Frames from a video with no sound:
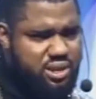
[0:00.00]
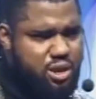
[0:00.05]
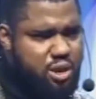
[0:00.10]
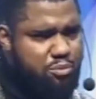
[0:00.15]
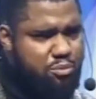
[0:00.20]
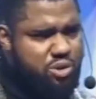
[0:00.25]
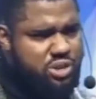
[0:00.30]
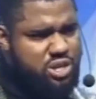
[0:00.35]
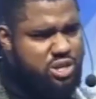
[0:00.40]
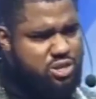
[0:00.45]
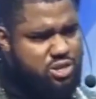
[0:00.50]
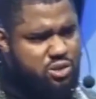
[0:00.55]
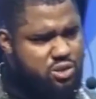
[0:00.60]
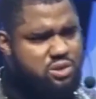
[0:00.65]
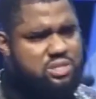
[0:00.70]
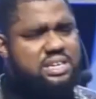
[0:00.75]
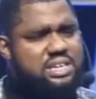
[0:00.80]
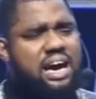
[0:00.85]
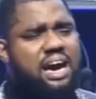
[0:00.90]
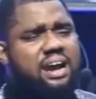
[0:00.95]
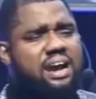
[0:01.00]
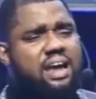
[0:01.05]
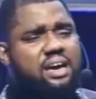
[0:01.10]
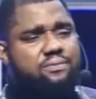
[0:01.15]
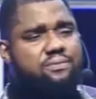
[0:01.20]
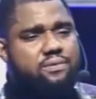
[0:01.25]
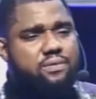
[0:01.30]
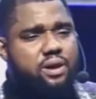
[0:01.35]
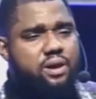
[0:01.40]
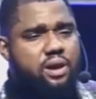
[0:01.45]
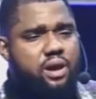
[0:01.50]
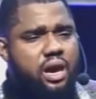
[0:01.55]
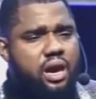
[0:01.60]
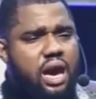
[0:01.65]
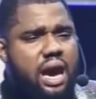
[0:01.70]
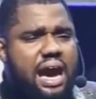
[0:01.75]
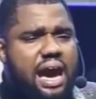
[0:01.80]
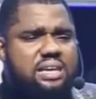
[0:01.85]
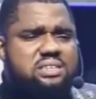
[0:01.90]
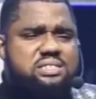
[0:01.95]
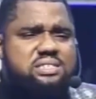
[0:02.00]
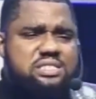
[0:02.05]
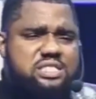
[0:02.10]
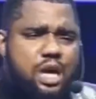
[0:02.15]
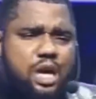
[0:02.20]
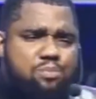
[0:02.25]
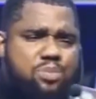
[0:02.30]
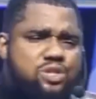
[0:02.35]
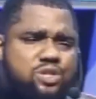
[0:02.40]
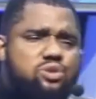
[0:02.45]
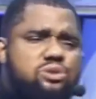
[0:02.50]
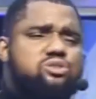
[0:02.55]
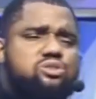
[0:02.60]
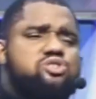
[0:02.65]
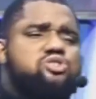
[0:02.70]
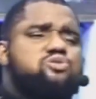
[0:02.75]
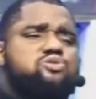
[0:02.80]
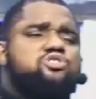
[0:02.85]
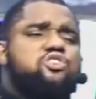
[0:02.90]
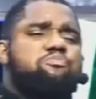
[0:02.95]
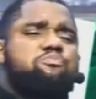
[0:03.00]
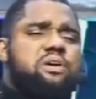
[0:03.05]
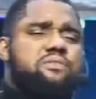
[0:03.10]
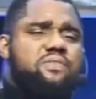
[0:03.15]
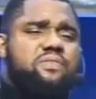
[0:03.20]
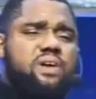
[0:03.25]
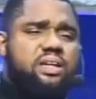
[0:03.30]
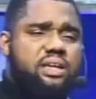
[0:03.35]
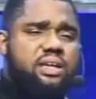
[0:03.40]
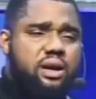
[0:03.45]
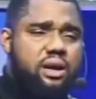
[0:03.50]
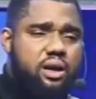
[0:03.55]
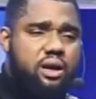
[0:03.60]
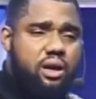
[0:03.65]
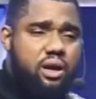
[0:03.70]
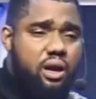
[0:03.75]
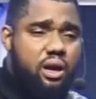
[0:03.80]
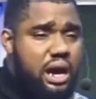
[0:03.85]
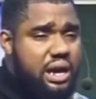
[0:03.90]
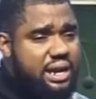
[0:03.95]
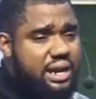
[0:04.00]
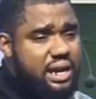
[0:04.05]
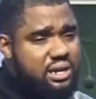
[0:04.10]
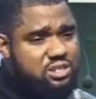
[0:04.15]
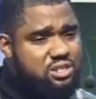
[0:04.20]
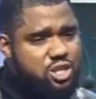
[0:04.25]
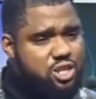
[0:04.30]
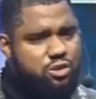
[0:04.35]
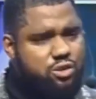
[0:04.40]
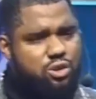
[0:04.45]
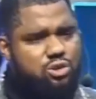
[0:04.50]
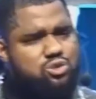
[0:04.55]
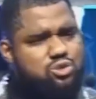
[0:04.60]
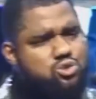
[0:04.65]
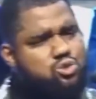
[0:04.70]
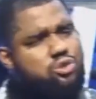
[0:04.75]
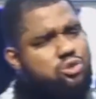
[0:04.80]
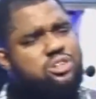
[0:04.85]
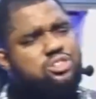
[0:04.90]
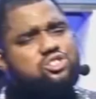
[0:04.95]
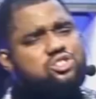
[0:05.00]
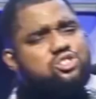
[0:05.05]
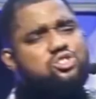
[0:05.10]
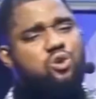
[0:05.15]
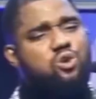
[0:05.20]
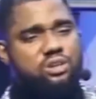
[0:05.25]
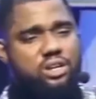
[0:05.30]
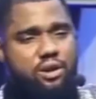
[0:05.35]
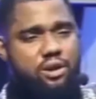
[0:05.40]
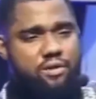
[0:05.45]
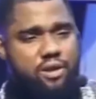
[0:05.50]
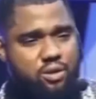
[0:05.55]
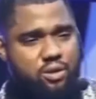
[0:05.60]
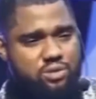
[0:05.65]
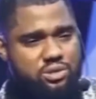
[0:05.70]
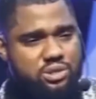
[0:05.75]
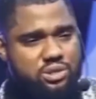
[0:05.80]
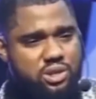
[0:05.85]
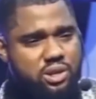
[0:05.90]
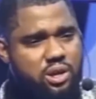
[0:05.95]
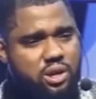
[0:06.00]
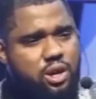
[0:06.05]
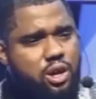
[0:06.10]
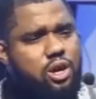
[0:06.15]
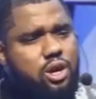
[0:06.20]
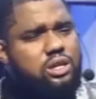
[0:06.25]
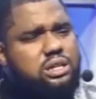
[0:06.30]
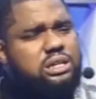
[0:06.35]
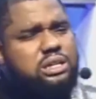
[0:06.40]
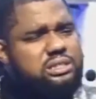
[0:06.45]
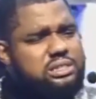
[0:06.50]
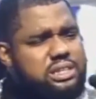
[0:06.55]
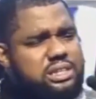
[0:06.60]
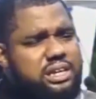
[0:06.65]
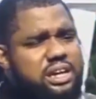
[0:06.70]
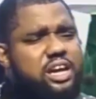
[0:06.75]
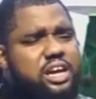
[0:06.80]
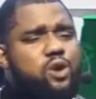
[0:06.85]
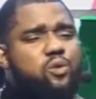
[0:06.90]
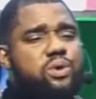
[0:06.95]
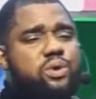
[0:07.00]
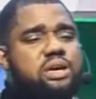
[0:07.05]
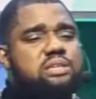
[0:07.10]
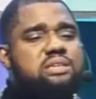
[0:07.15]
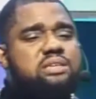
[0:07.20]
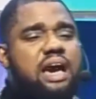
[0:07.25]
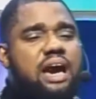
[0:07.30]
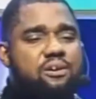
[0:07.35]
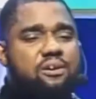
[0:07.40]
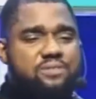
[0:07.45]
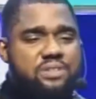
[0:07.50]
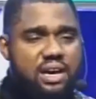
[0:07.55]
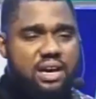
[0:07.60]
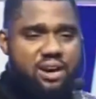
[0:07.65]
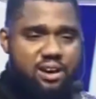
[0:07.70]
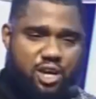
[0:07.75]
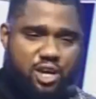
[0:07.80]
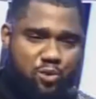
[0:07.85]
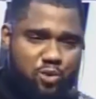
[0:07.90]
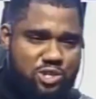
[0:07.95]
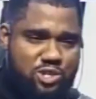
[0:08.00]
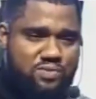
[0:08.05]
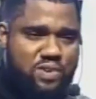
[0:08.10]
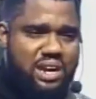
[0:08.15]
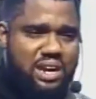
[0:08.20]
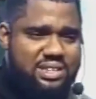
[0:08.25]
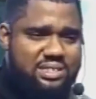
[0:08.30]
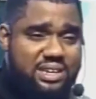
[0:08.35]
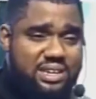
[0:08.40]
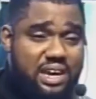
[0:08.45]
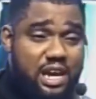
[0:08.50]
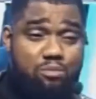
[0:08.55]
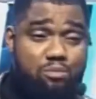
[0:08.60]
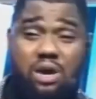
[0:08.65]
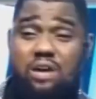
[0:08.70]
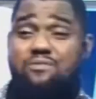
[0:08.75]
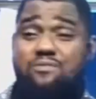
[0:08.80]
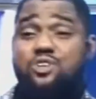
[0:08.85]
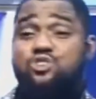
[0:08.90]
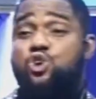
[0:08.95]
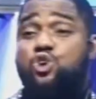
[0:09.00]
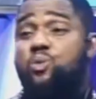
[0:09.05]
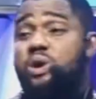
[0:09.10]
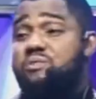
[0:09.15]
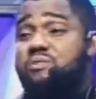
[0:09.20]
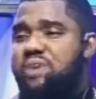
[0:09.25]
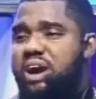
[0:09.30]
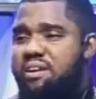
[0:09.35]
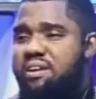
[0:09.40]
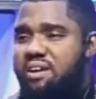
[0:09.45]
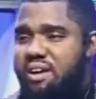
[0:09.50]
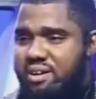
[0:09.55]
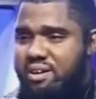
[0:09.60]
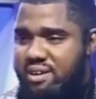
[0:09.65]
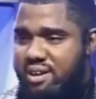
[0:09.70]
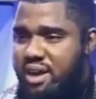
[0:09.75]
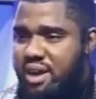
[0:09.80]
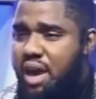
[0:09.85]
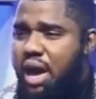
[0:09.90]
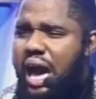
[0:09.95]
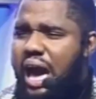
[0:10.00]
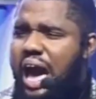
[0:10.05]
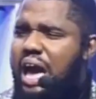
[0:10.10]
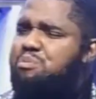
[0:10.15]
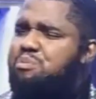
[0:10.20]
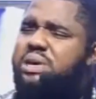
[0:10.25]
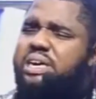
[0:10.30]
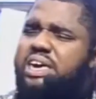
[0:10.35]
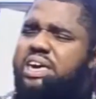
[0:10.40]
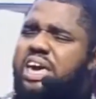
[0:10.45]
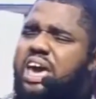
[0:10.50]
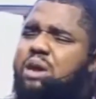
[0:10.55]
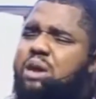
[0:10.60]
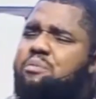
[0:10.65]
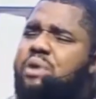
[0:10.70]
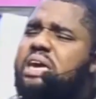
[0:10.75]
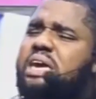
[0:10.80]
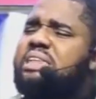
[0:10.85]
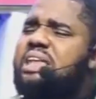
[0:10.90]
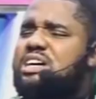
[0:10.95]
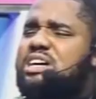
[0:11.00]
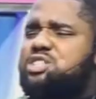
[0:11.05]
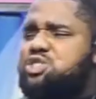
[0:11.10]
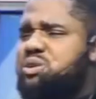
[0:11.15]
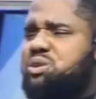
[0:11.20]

but his sons are alive. I step into the shoes of my father and I decree your story is turned around. Three weeks after it was Valentine, my video went viral. I became a national